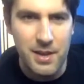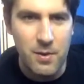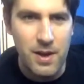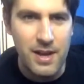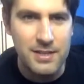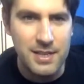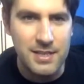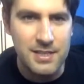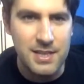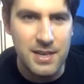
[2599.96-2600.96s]
Diego
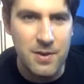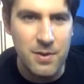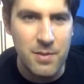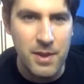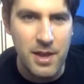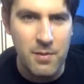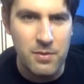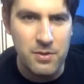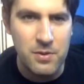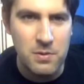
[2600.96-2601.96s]
asking, CEO coming
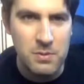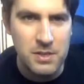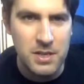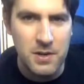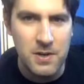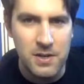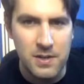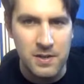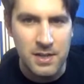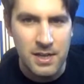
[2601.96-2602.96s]
out with new
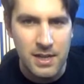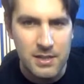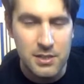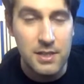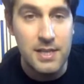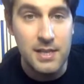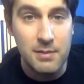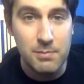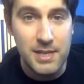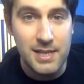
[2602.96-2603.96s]
material.
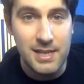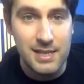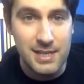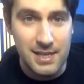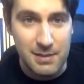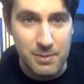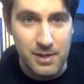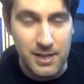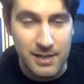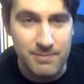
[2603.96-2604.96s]
TBD,
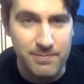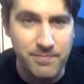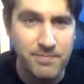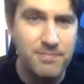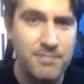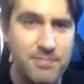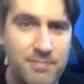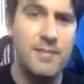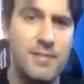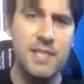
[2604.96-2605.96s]
buddy.
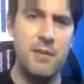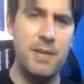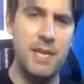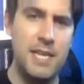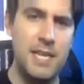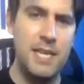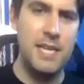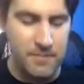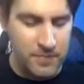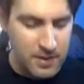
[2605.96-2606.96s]

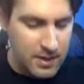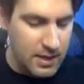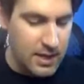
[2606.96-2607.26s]
TBD.